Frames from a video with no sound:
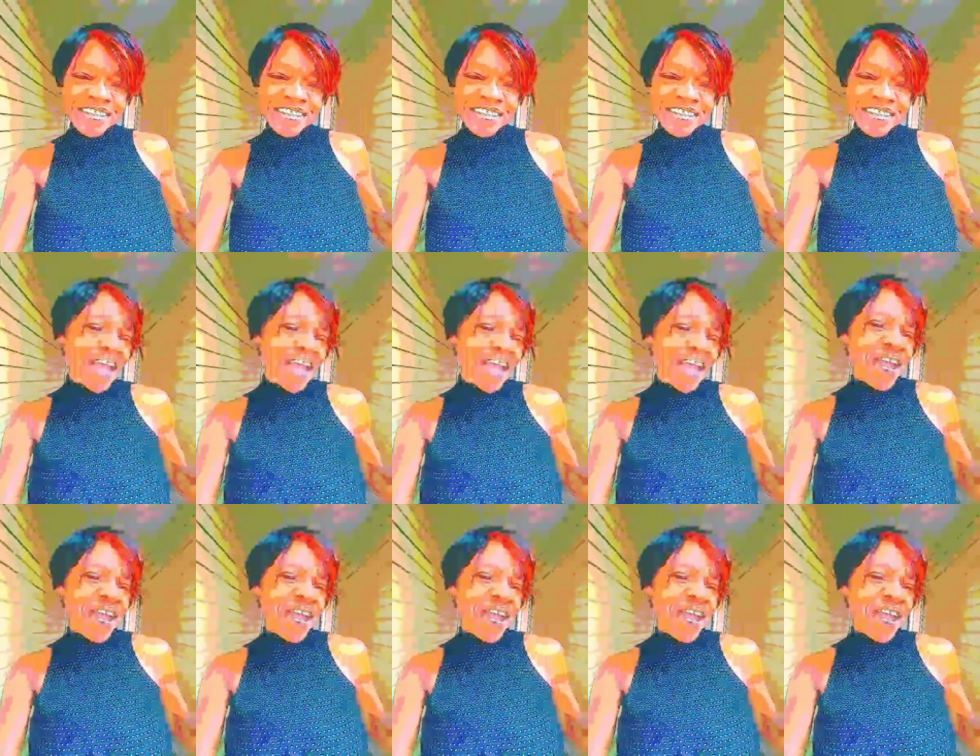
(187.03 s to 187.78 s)

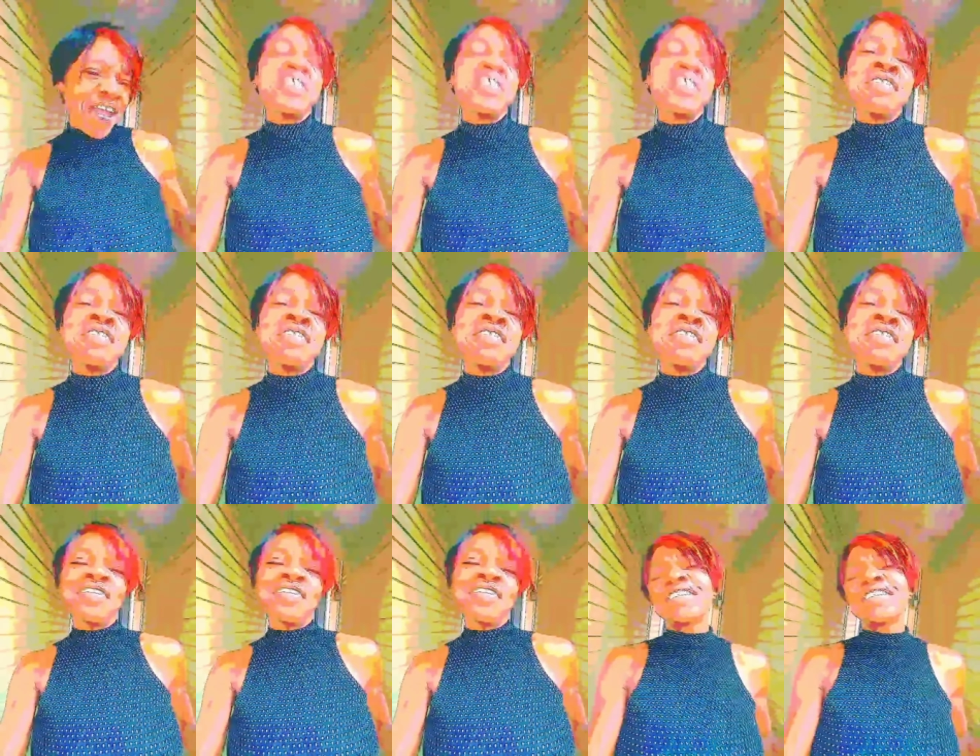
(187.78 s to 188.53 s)
Hey, Peter.
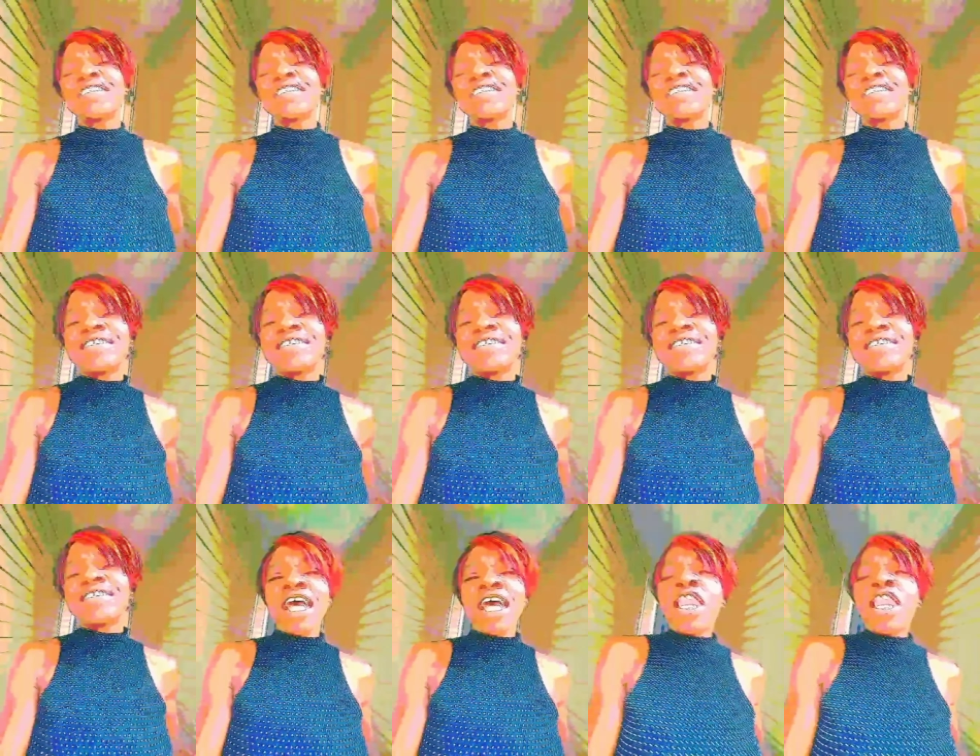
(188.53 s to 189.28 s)

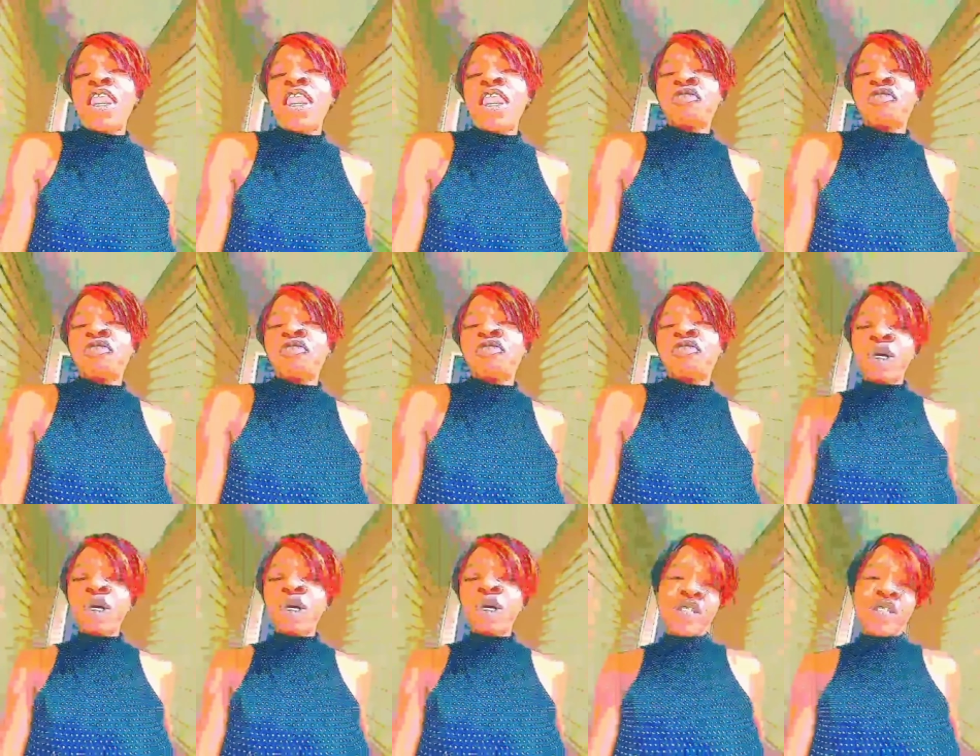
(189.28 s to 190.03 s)
I love
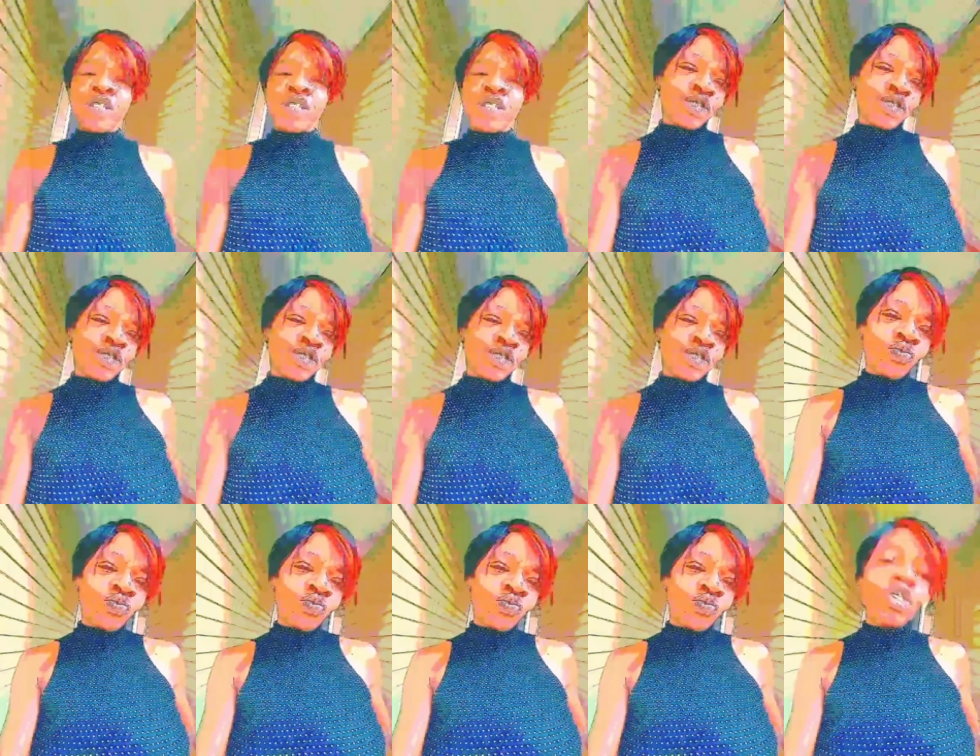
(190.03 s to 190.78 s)
birds.
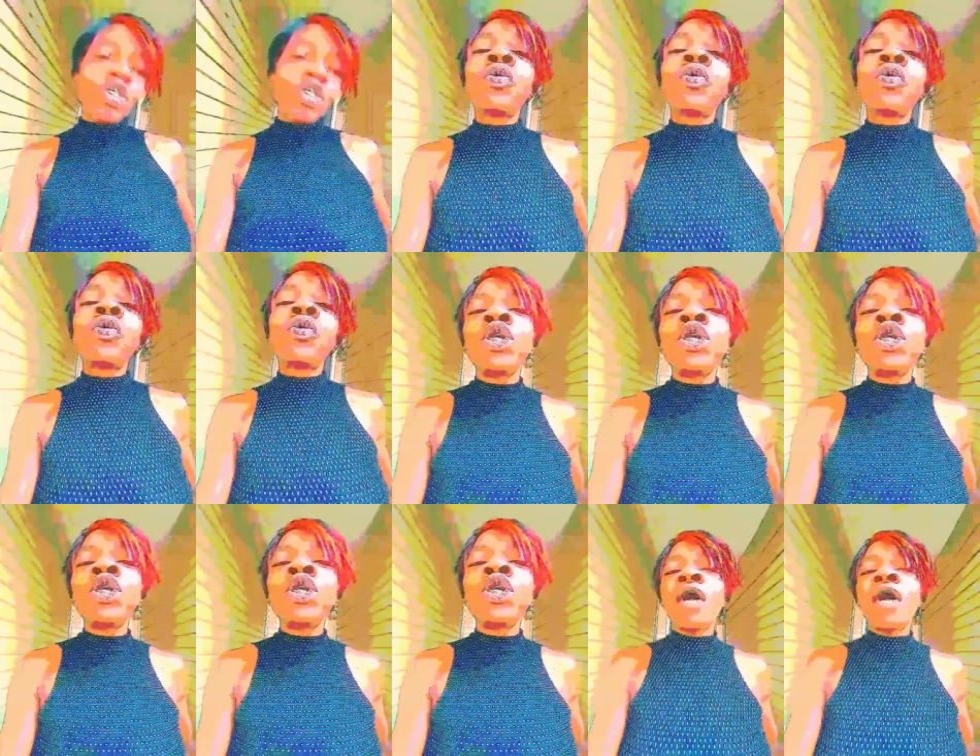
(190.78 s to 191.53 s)
What do
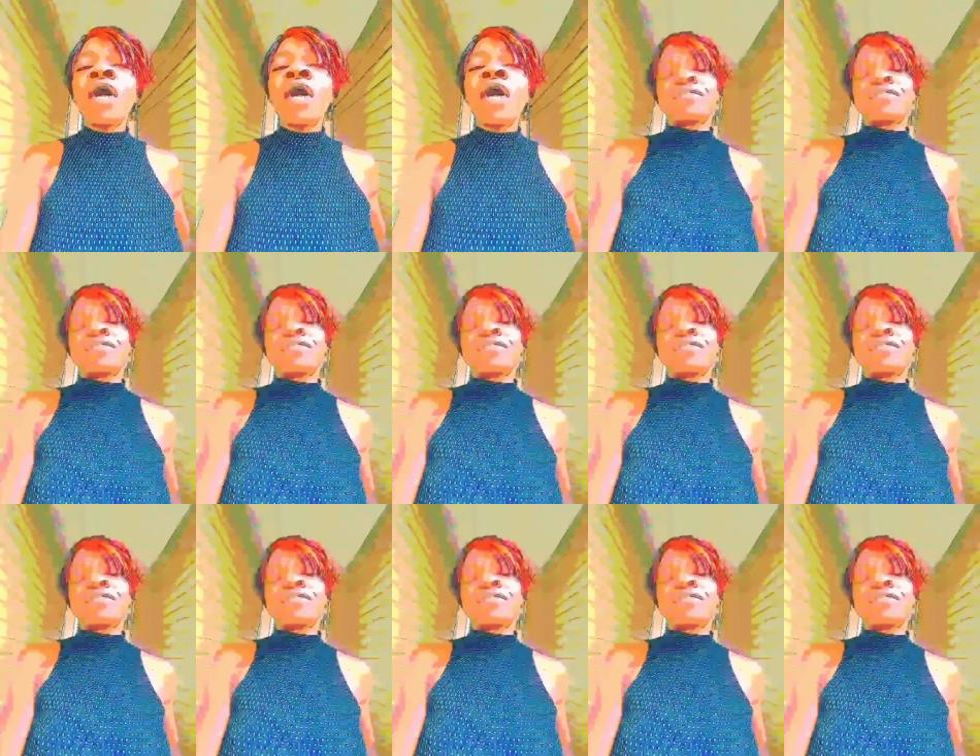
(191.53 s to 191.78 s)
you love?